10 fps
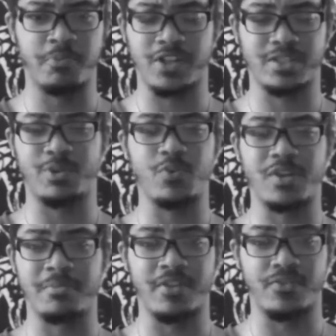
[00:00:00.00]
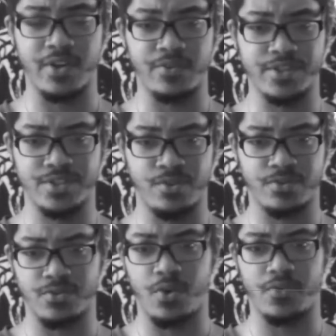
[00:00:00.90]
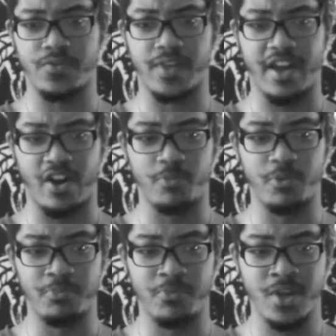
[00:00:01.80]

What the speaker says: possibly one of my favorite songs off of the album.